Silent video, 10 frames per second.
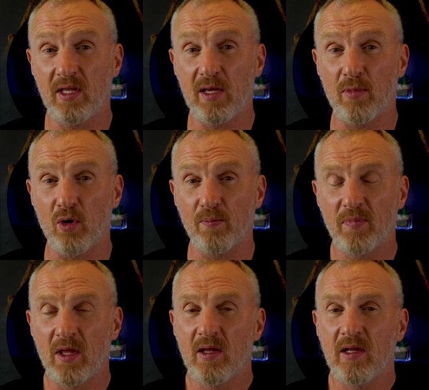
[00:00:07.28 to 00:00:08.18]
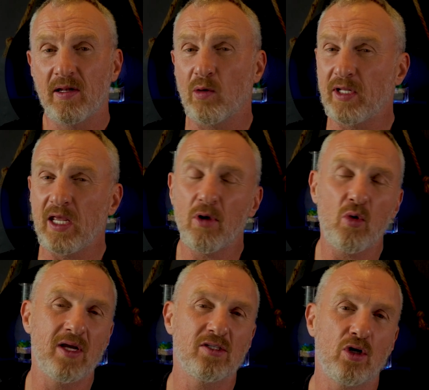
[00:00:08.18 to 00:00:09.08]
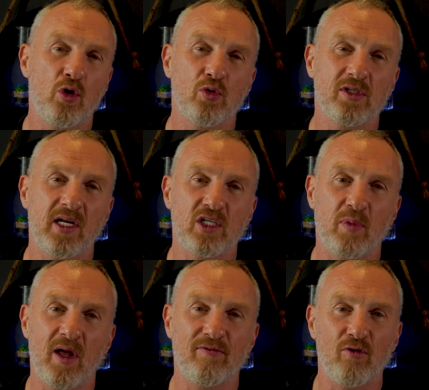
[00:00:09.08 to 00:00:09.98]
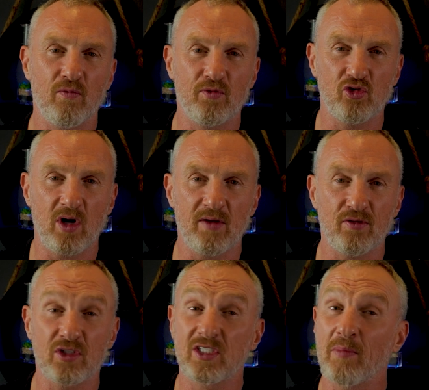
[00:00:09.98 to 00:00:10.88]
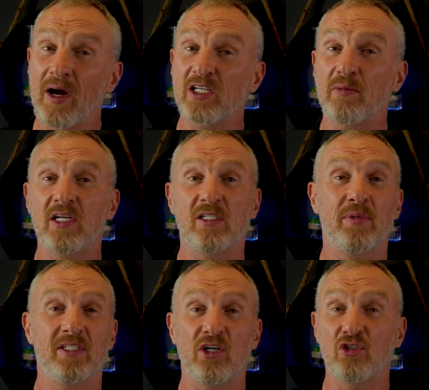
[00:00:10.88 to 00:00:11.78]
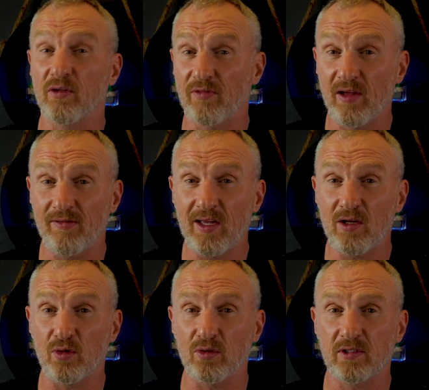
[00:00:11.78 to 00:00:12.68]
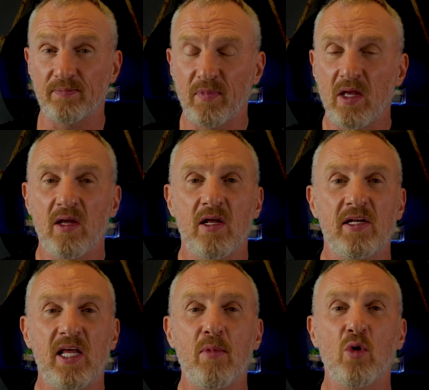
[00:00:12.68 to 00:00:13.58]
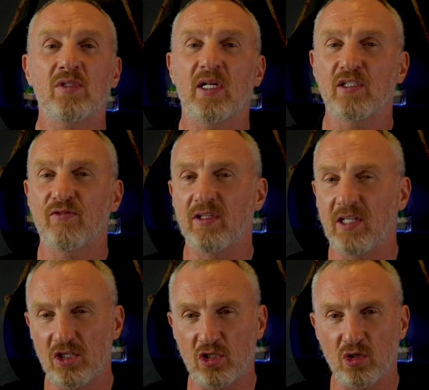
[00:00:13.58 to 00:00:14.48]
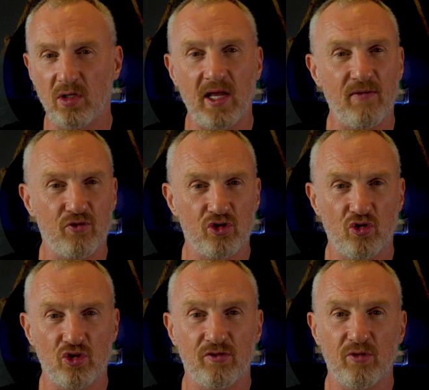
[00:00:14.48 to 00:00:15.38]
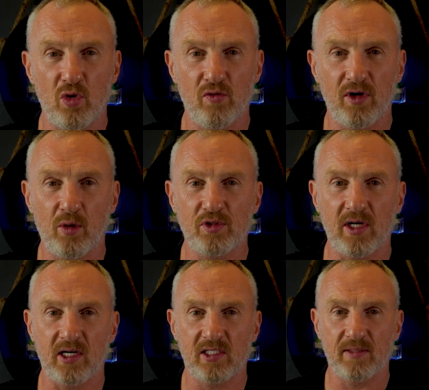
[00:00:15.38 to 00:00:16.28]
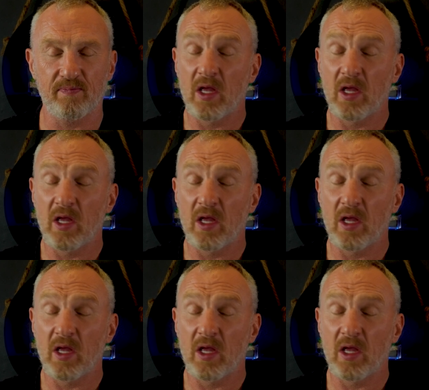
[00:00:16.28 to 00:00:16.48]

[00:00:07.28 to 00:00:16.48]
DIMO. Now, DIMO is a cutting-edge platform for drivers to maximise the potential of their vehicles. DIMO stands for Digital Infrastructure for Moving Objects.